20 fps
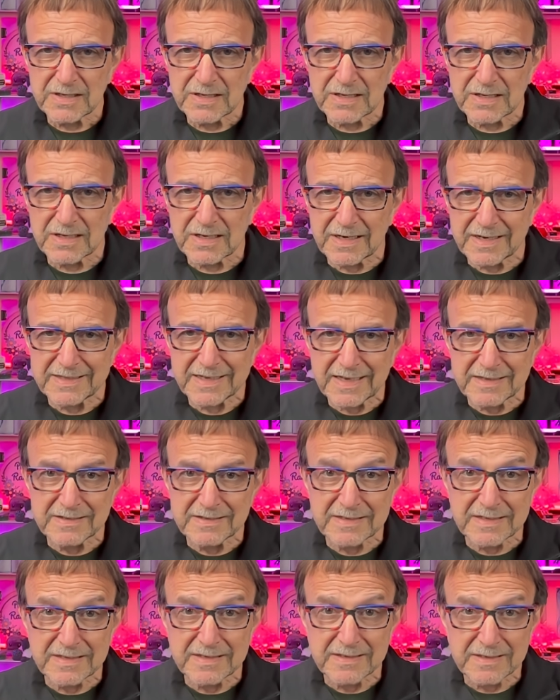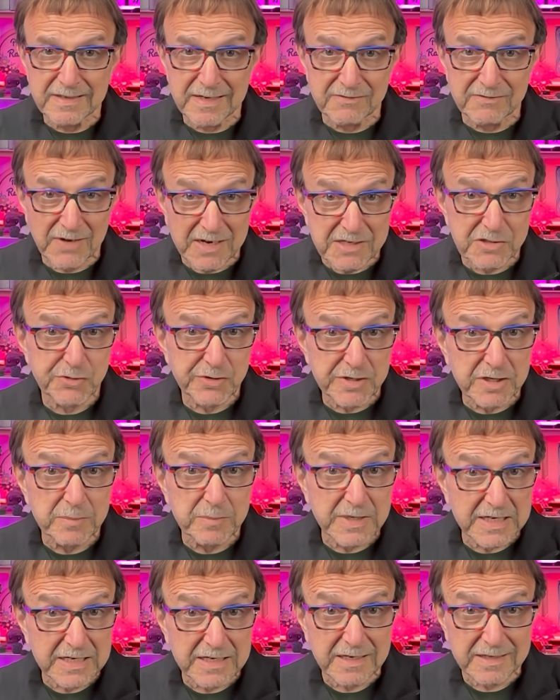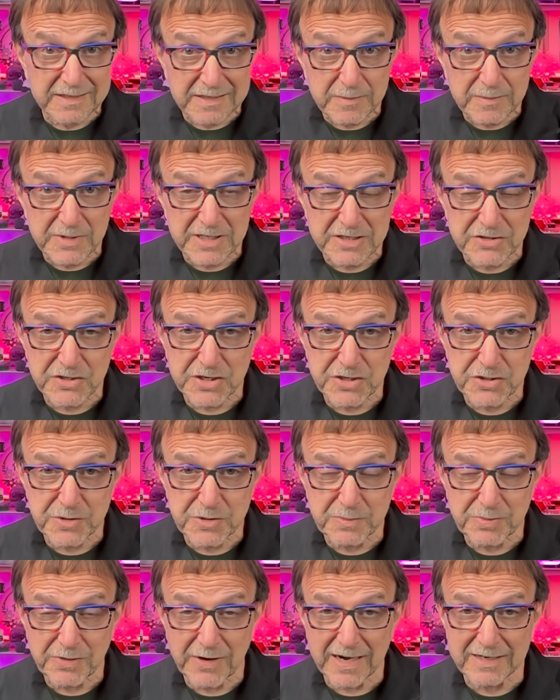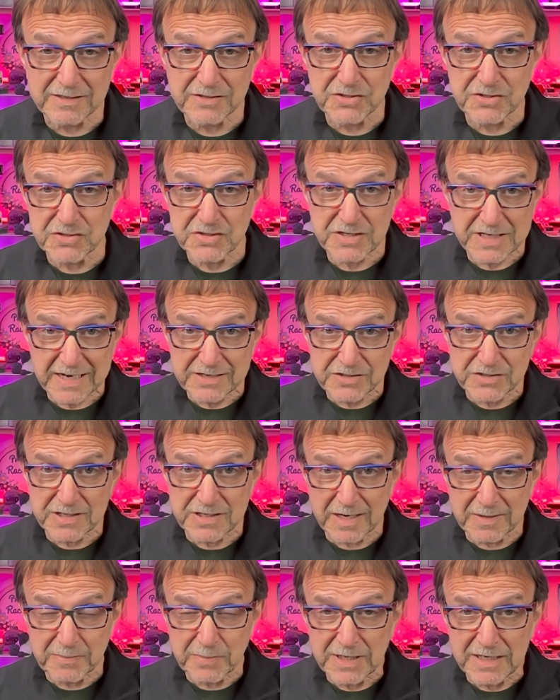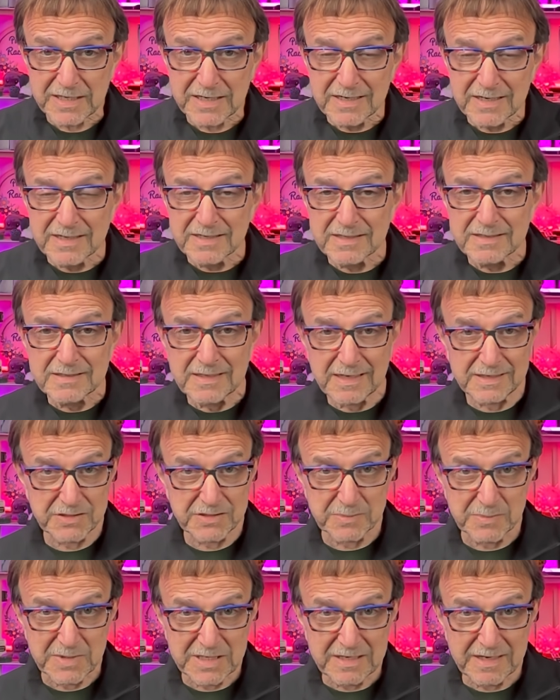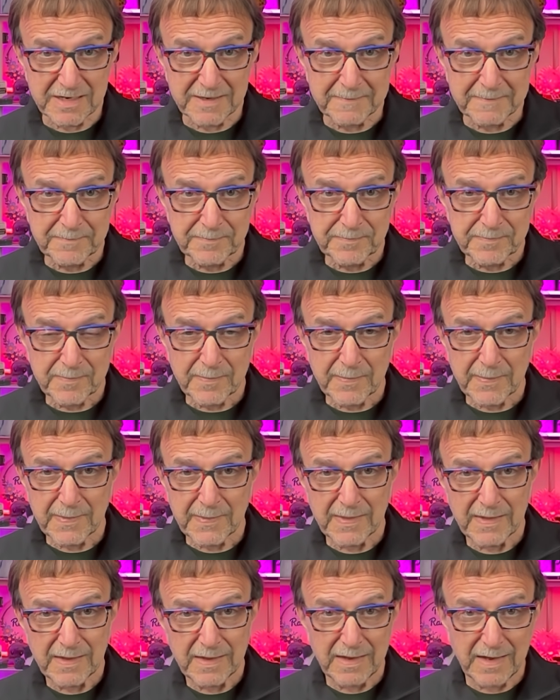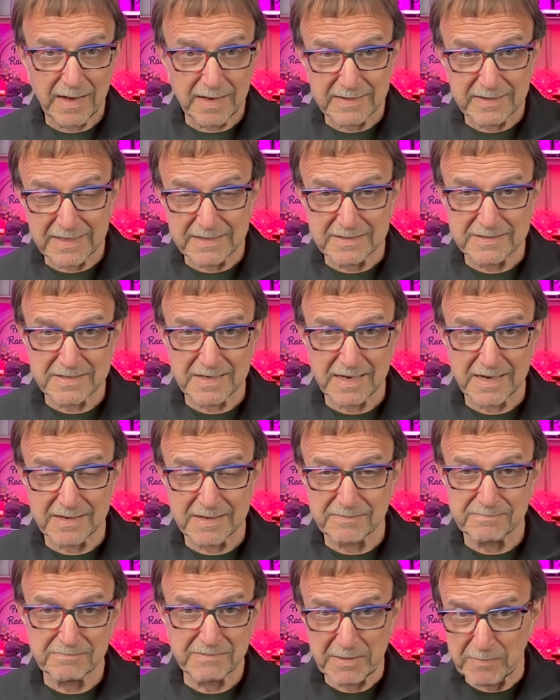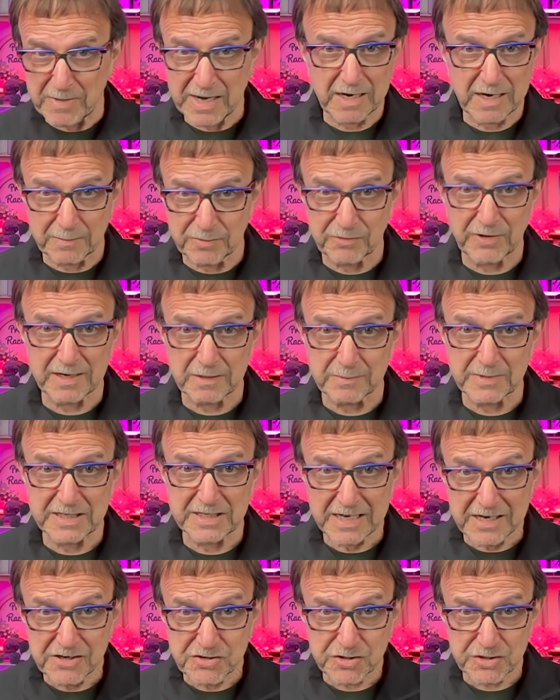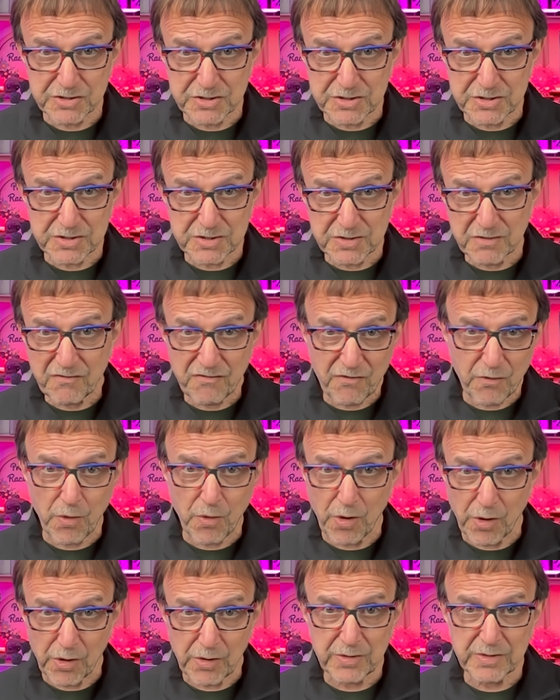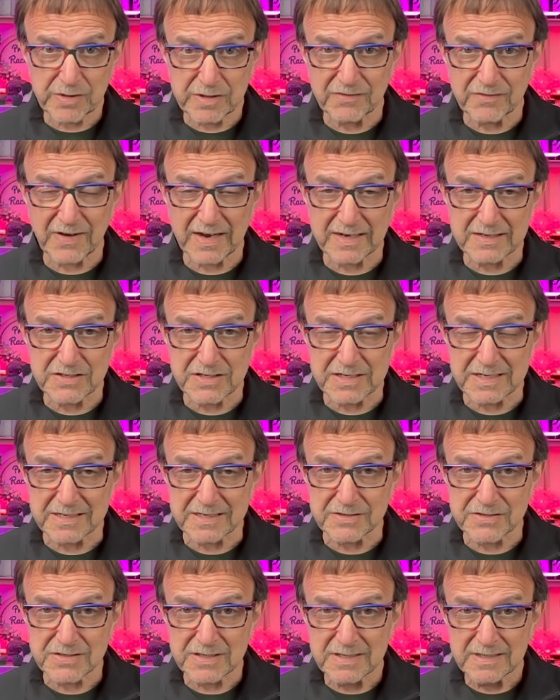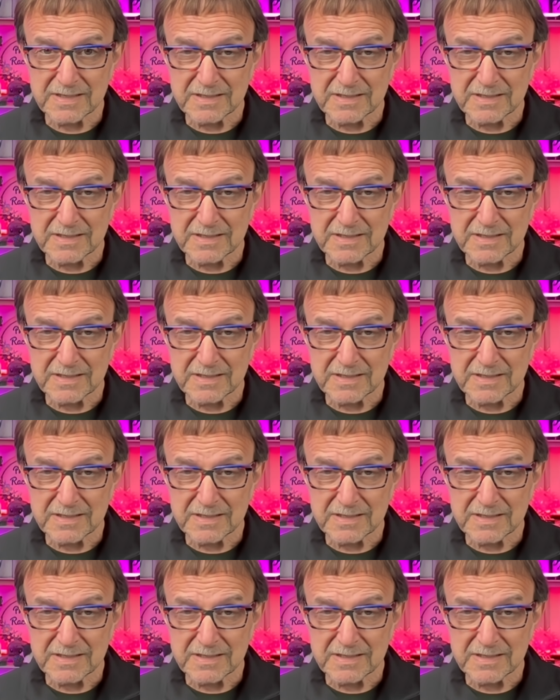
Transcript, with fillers: Uh, and then the Advisory Committee on Immunization Practices, the A C I P, has a meeting, and they'd say they make up recommendations for the vaccines.